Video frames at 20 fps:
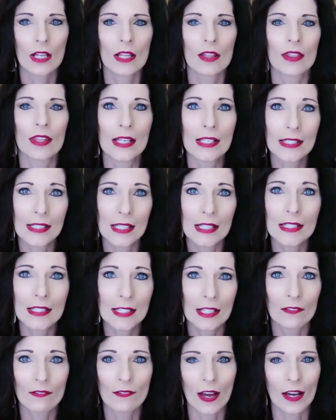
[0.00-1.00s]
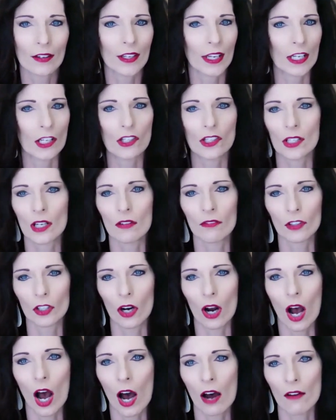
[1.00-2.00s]
This is the foundation of
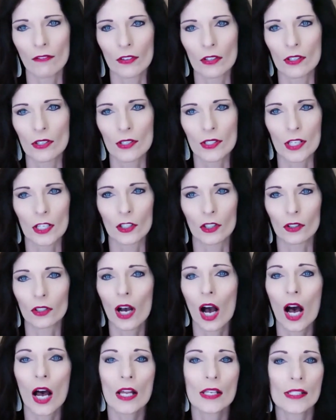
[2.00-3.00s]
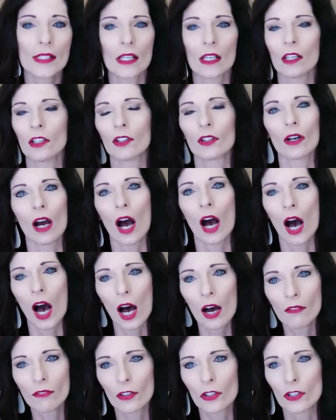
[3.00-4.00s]
your offers, and your content and your
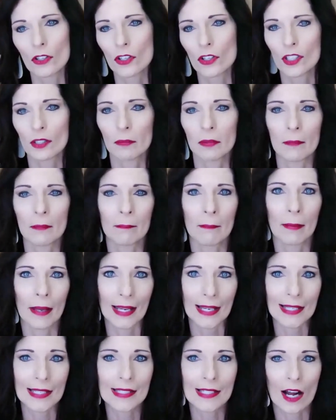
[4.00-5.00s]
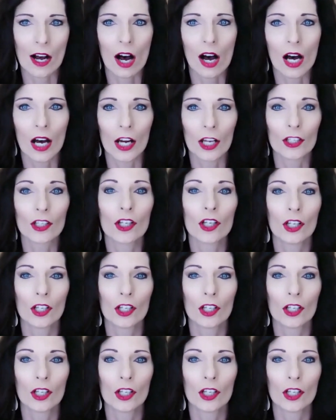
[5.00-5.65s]
offer should be based on